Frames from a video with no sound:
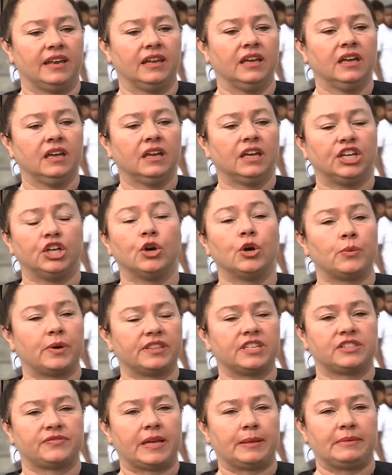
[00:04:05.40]
and knowing
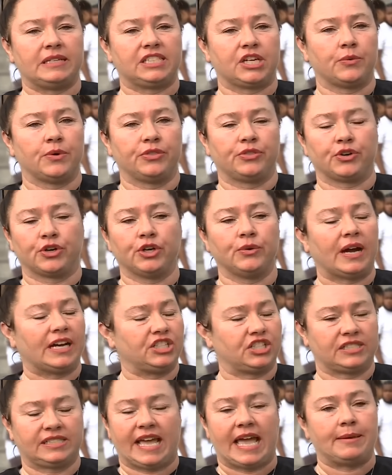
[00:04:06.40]
what this family's going through,
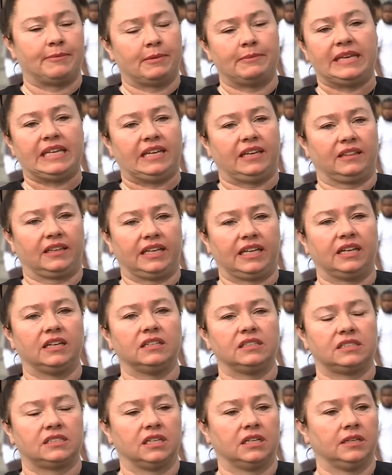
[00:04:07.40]
I just came immediately
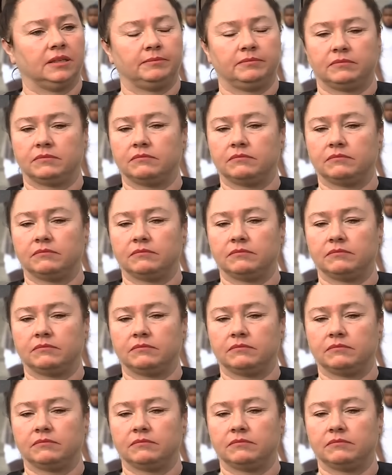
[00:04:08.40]
to